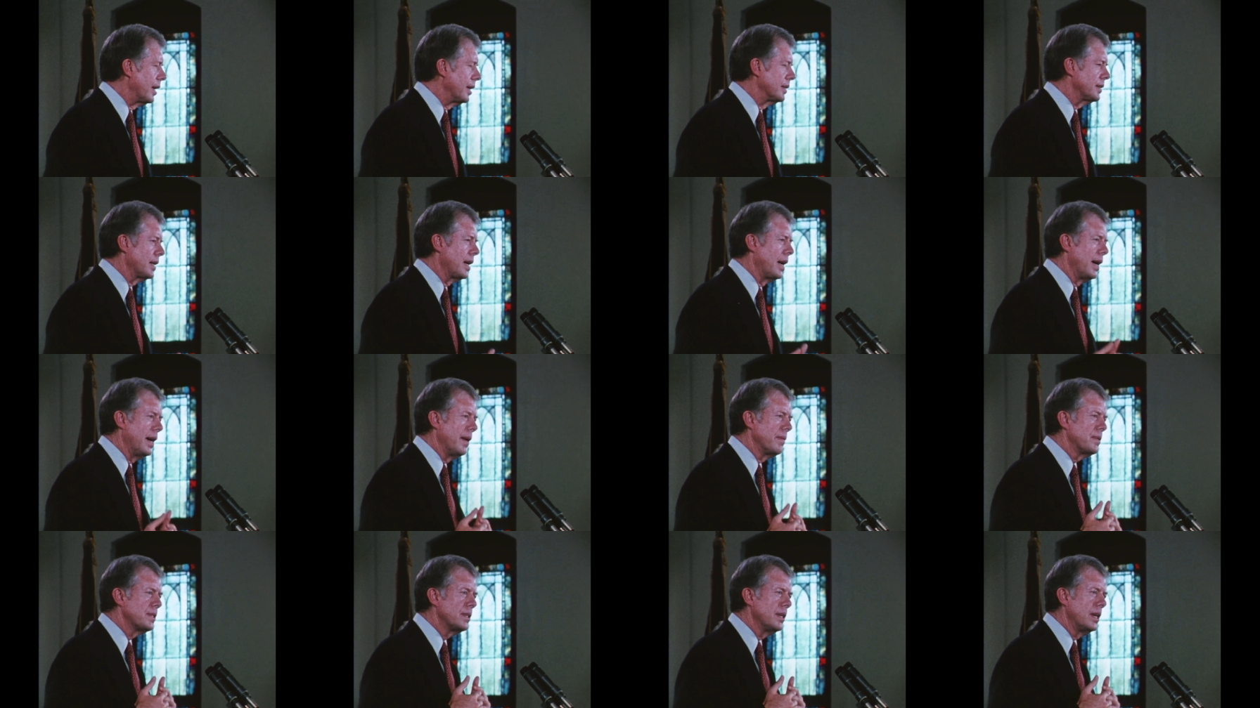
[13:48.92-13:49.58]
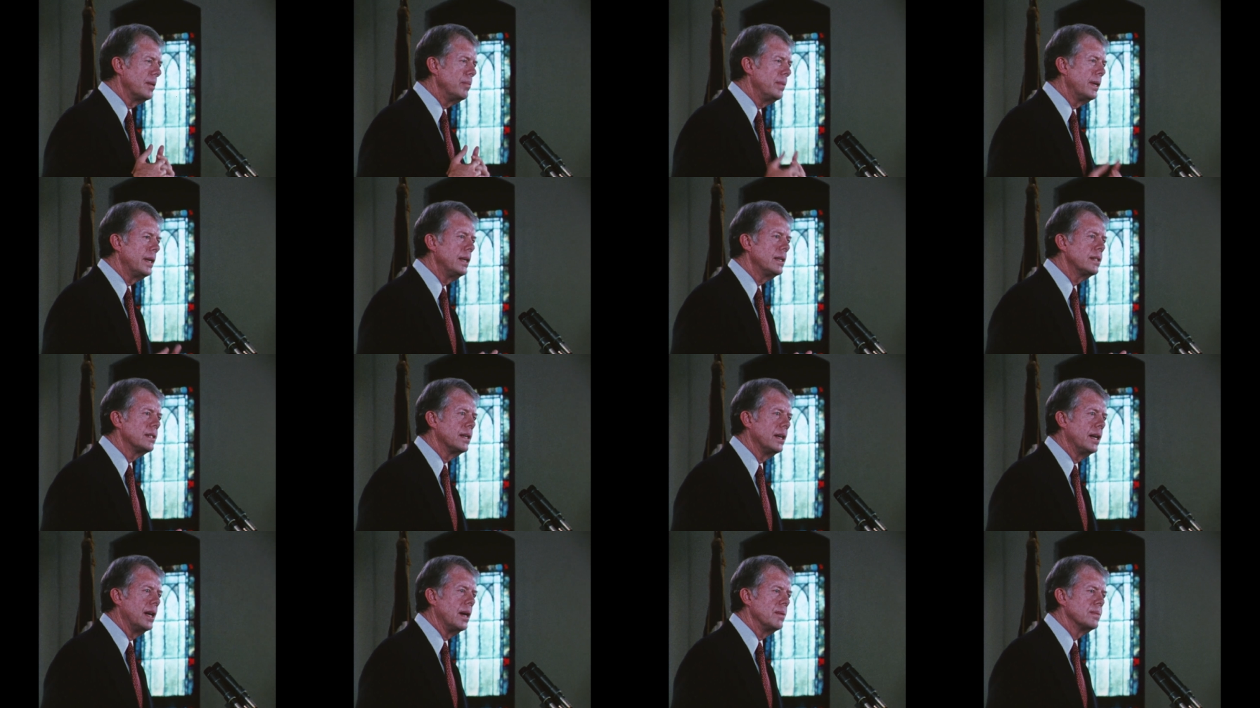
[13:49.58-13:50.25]
And as I have said
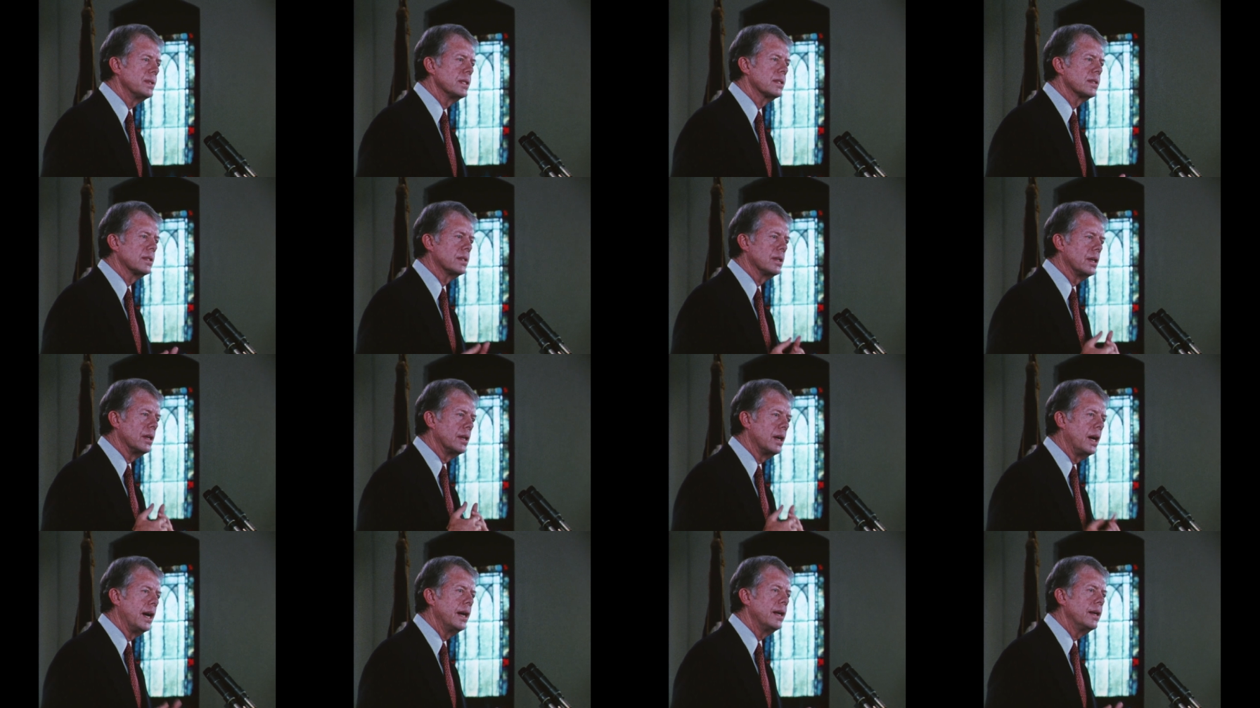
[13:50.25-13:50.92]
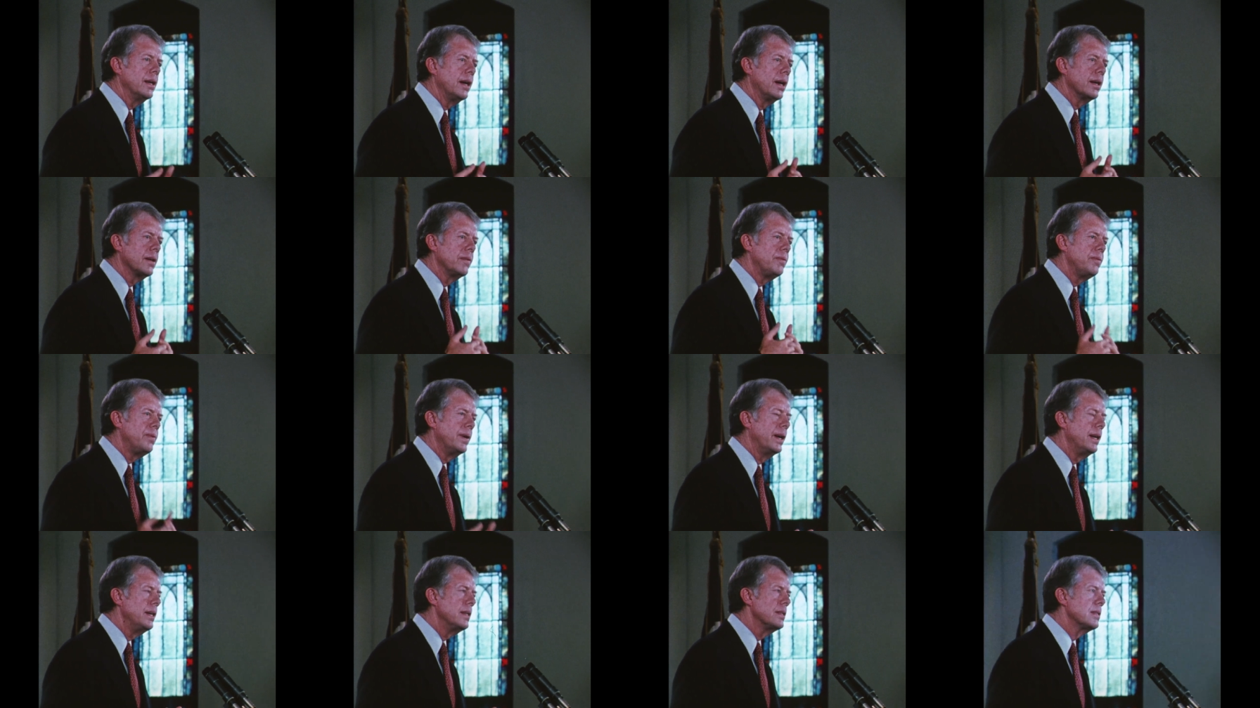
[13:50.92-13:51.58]
many times, it's a delight now to
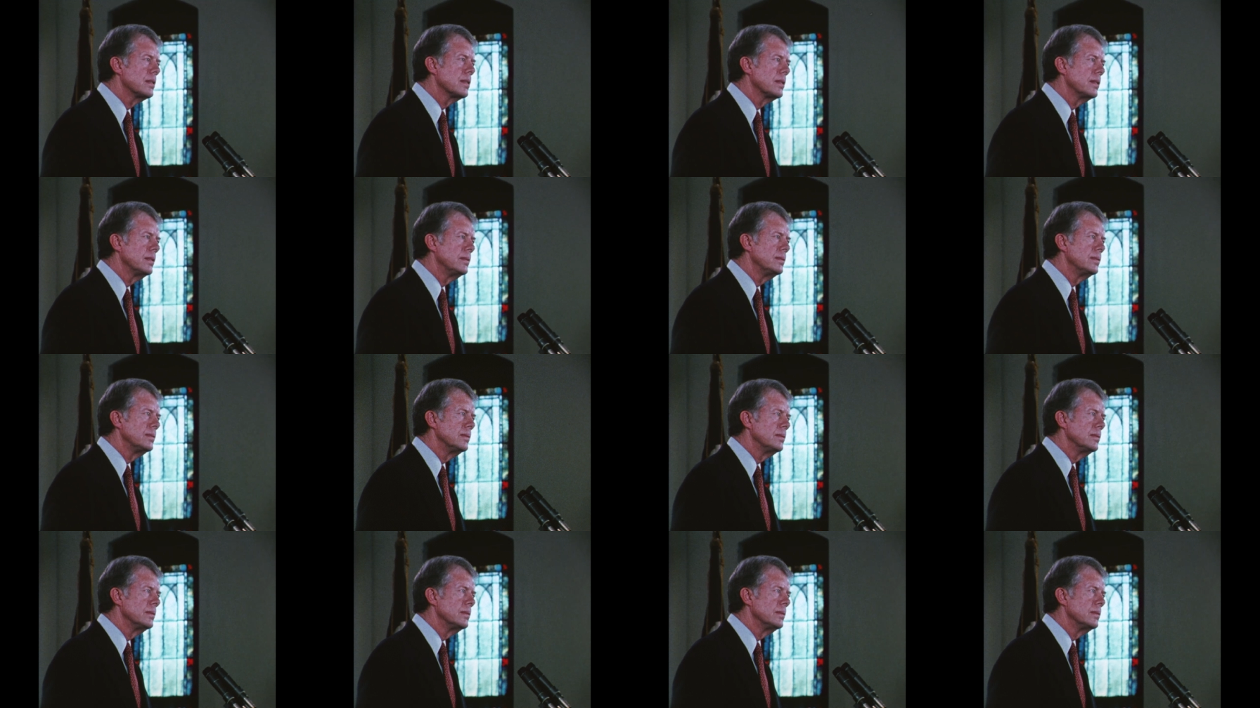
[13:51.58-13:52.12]
face